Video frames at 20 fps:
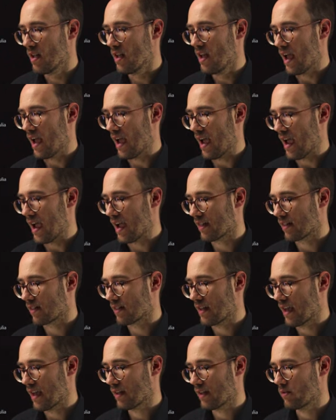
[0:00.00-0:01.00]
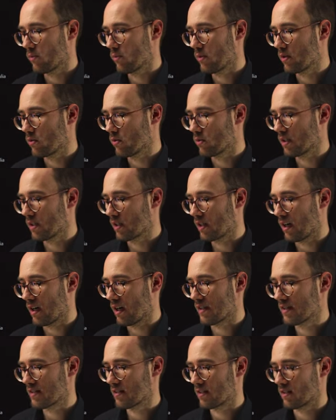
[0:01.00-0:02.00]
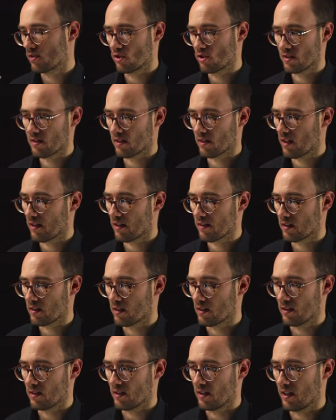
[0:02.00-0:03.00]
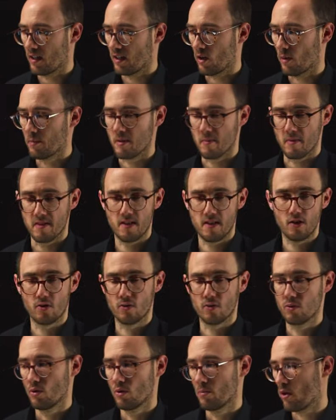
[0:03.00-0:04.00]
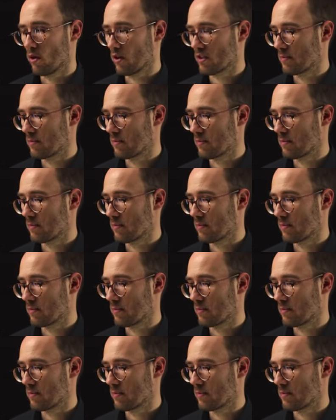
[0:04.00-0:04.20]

And then we utilize just another optimization toolbox,